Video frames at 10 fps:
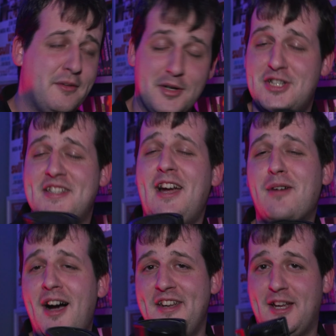which is
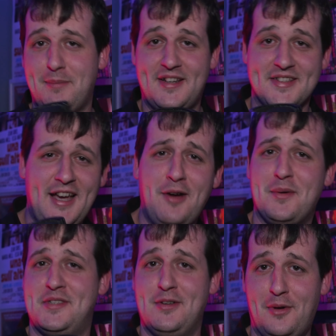ironic because I
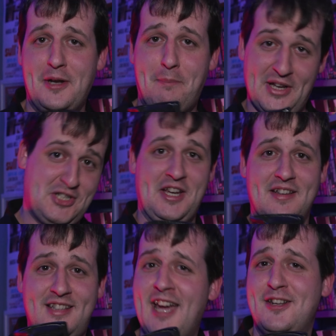was the one pitching a
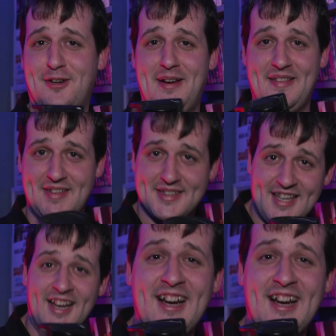tent during this.